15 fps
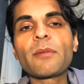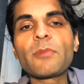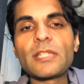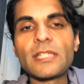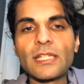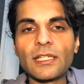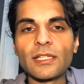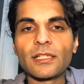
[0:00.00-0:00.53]
we
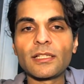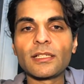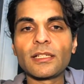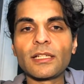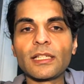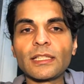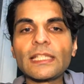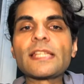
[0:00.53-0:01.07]
did
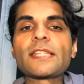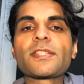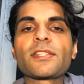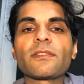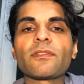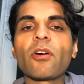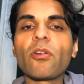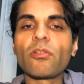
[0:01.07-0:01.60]
a list
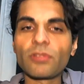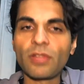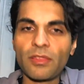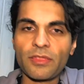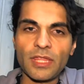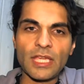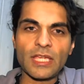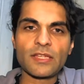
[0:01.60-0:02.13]
of all the
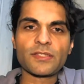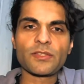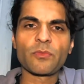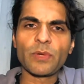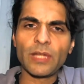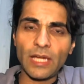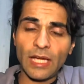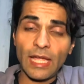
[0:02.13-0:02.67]
things that
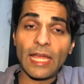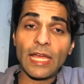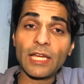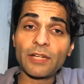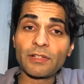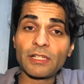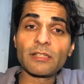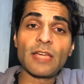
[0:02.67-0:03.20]
we are
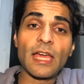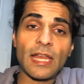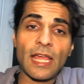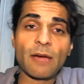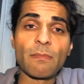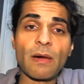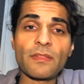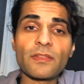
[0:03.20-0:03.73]
angry at
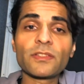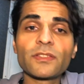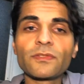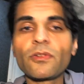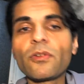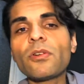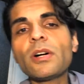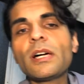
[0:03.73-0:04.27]
our mothers
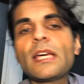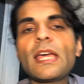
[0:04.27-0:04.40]
for,